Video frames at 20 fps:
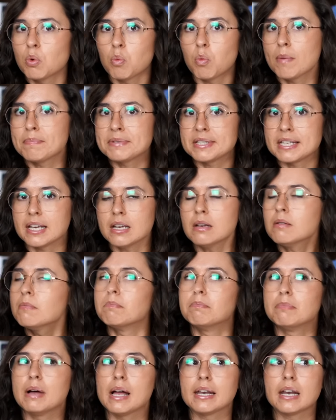whoopsie,
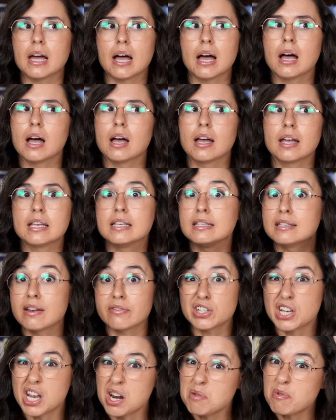but he's never
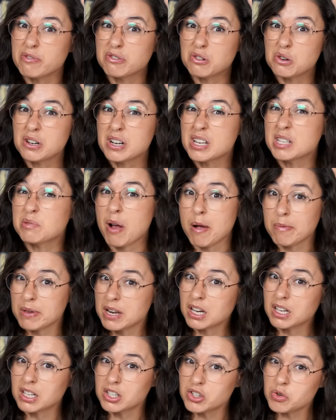done it before. He's probably
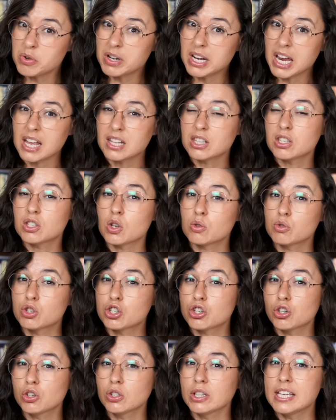not going to do it again, so
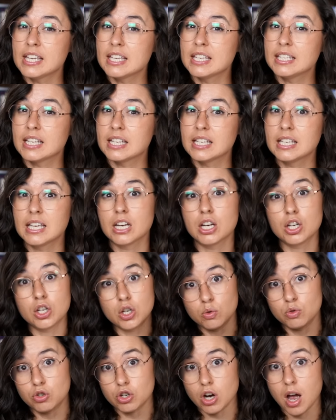surely he can get a
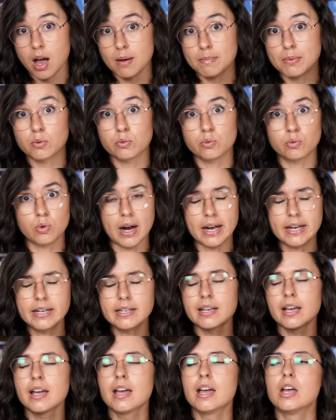new job, right?
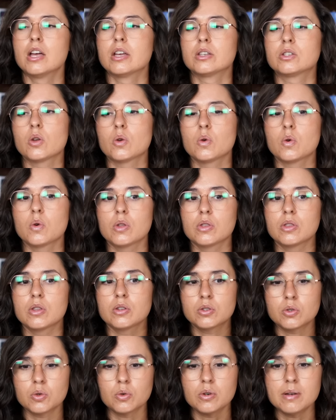So the
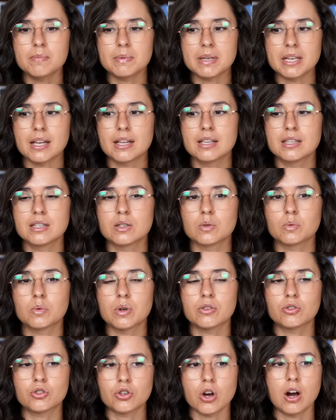story begins
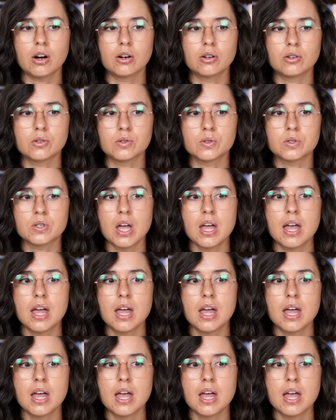with Charles